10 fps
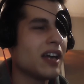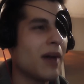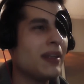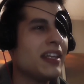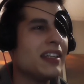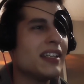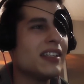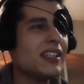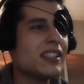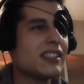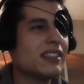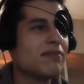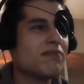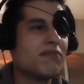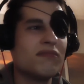I mean, the, the, these
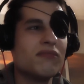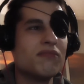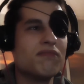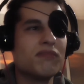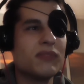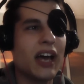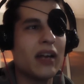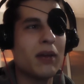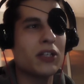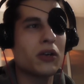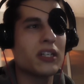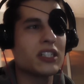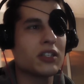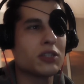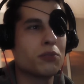hmm.
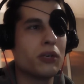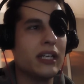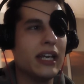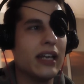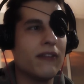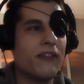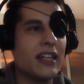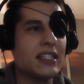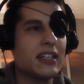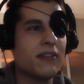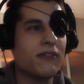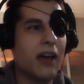animatronics looks pretty inoffensive.